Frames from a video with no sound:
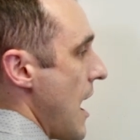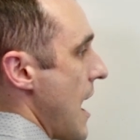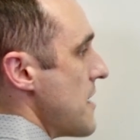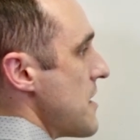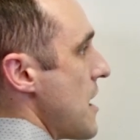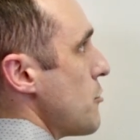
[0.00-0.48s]

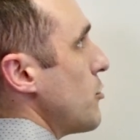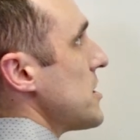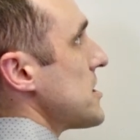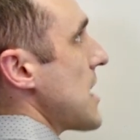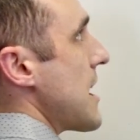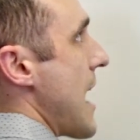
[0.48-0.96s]
And then we
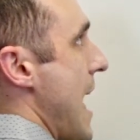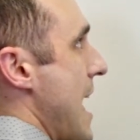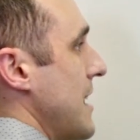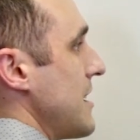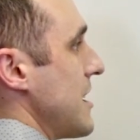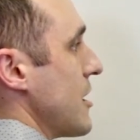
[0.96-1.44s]
say
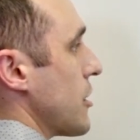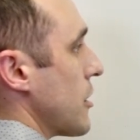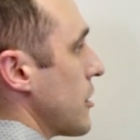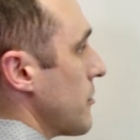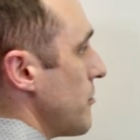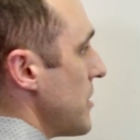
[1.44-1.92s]
N
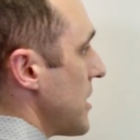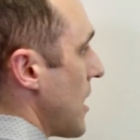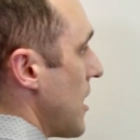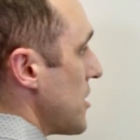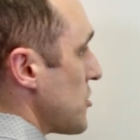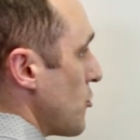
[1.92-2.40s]
here
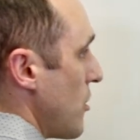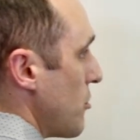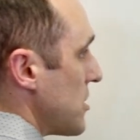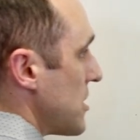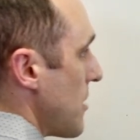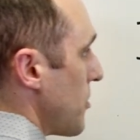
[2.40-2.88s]
because we
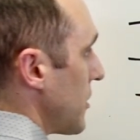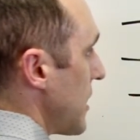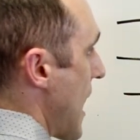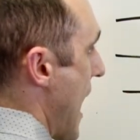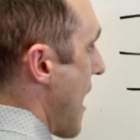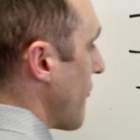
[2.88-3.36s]
would
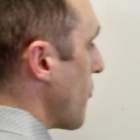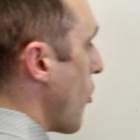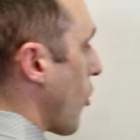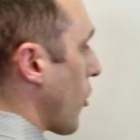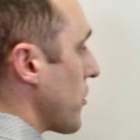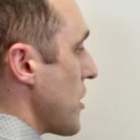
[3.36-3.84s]
typically have
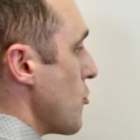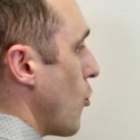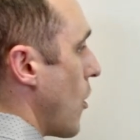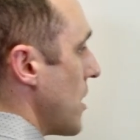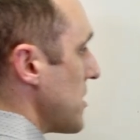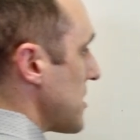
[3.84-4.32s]
more than
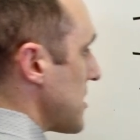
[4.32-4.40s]
one